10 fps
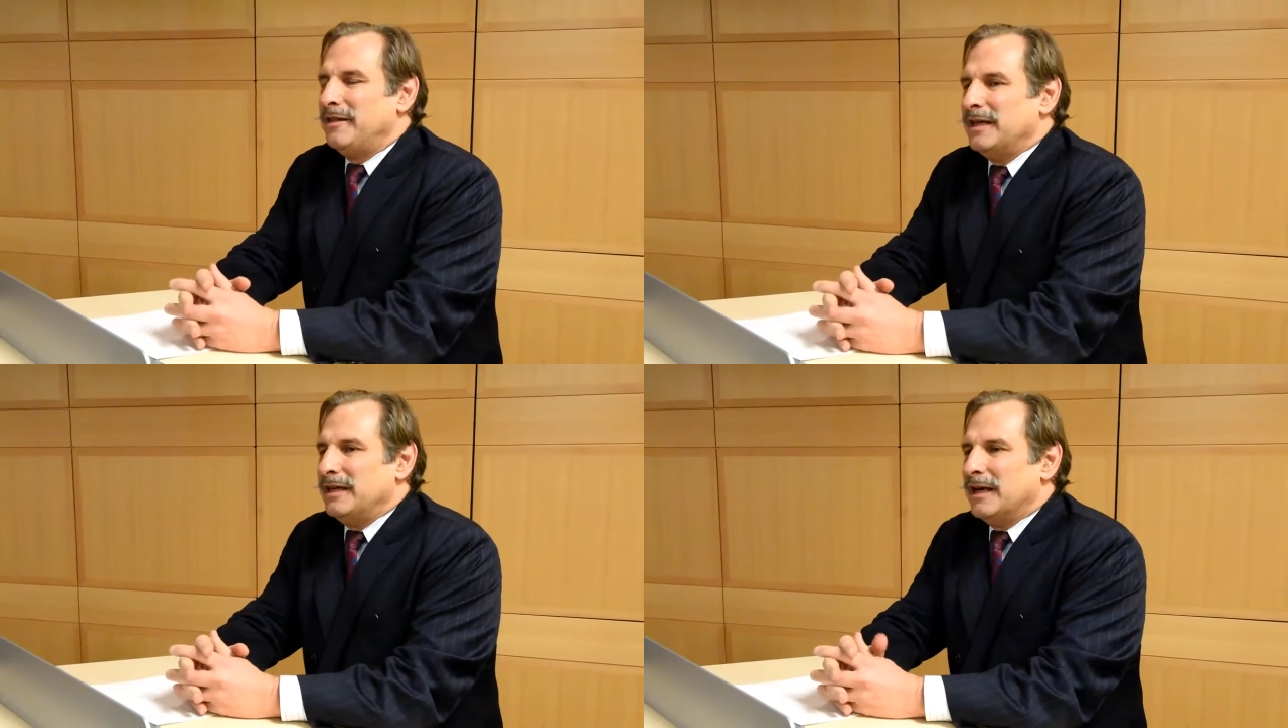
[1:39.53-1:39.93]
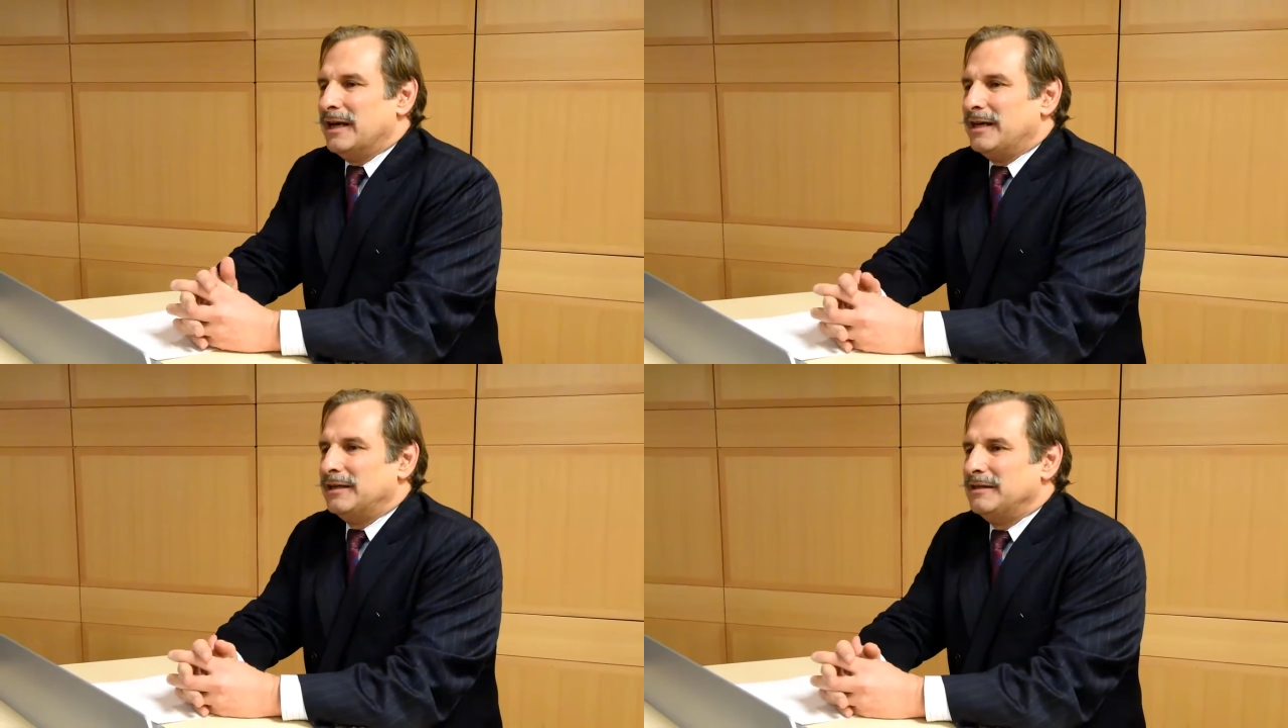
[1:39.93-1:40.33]
the,
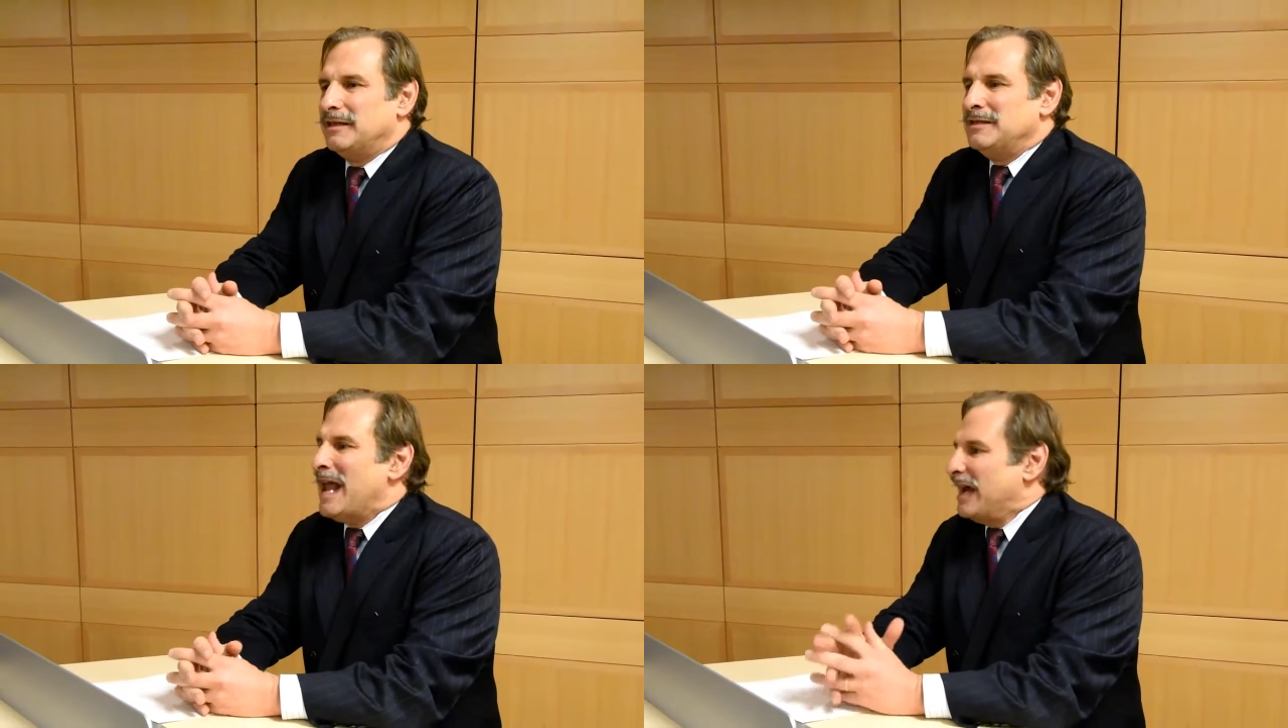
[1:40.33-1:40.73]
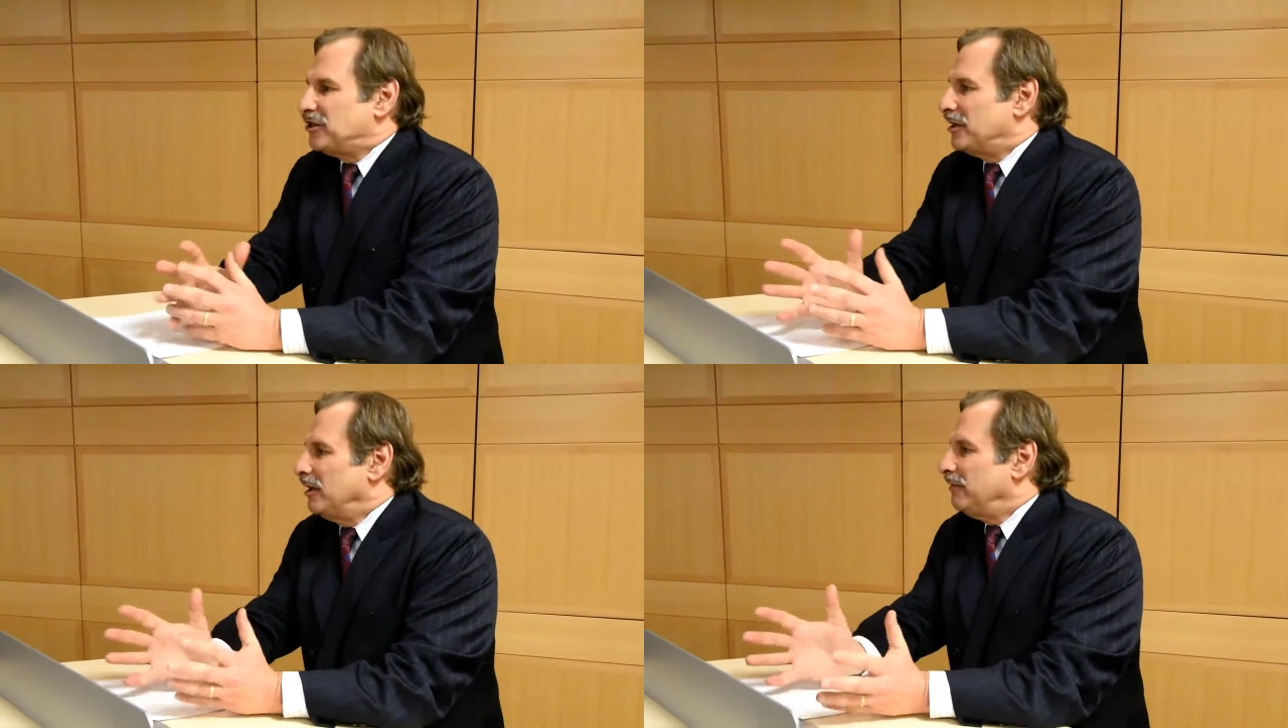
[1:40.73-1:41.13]
uh, the
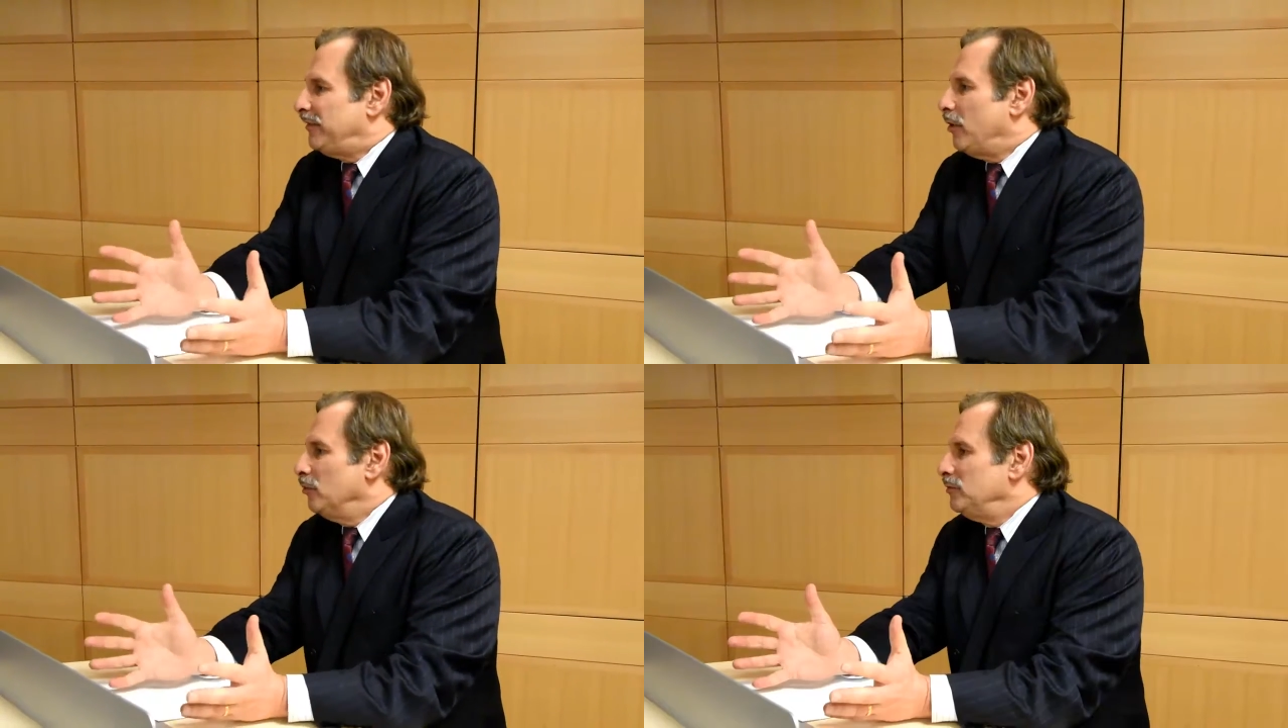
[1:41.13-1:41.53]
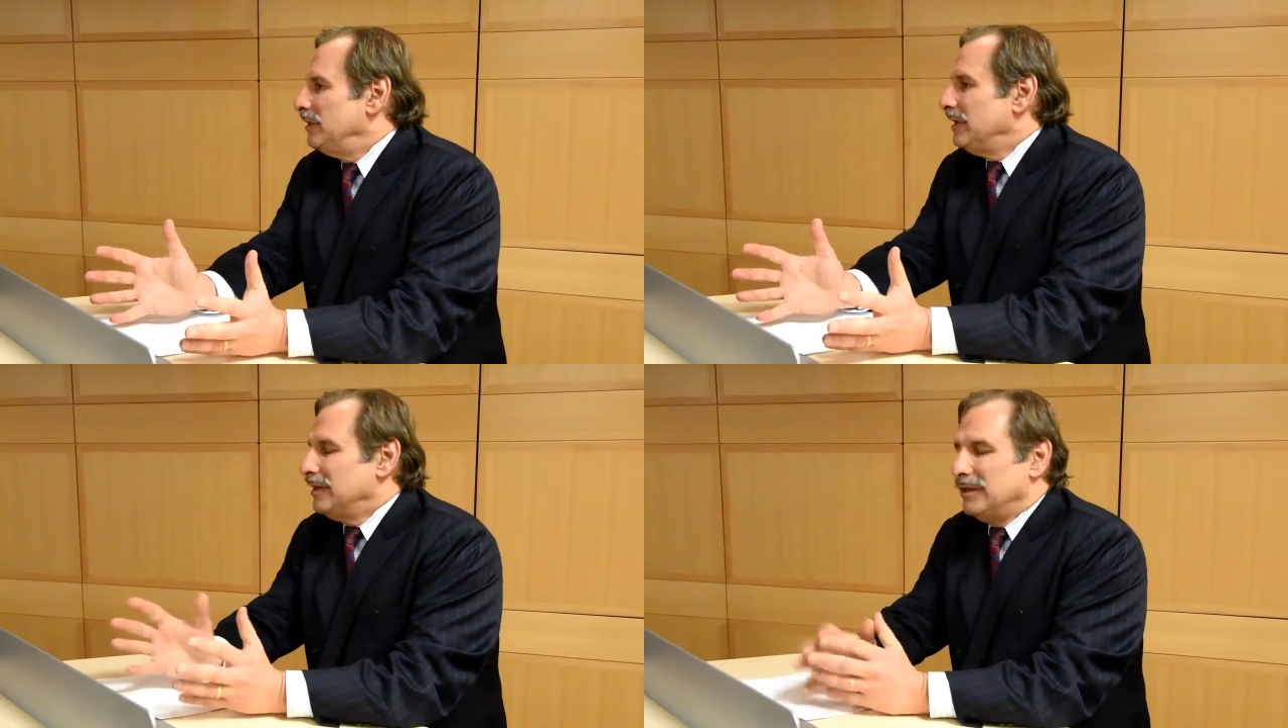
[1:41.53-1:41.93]
national vote,